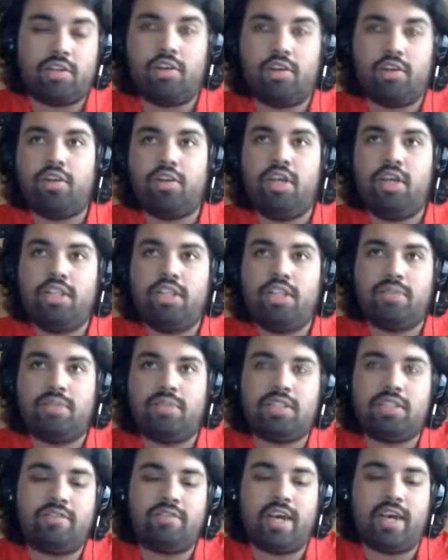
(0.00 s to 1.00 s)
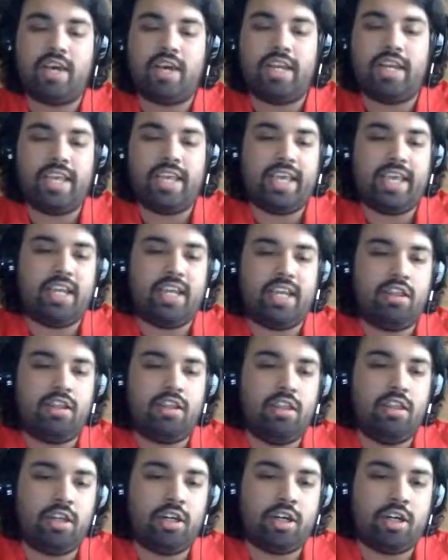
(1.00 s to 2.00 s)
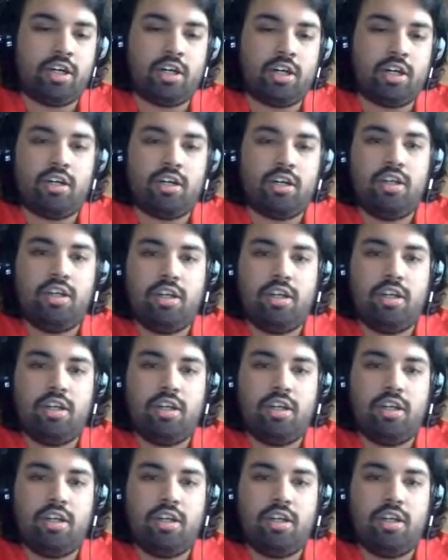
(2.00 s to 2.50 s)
They're specified in the